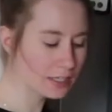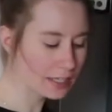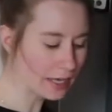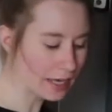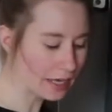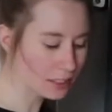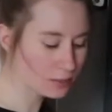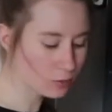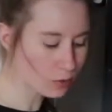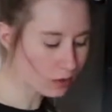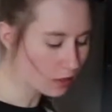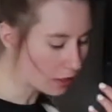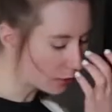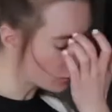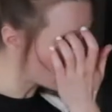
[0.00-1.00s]
the eggs
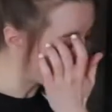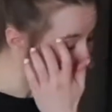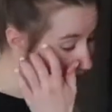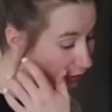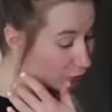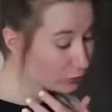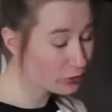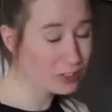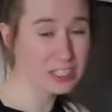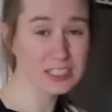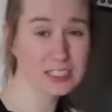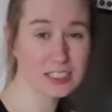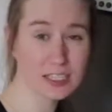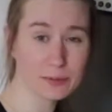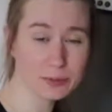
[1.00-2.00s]
while I wait for this
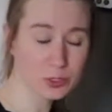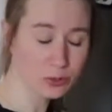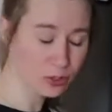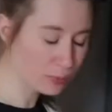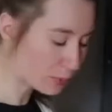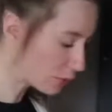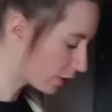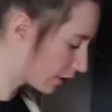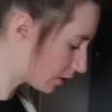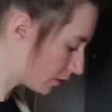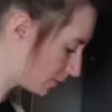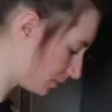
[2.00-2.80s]
to come to a boil.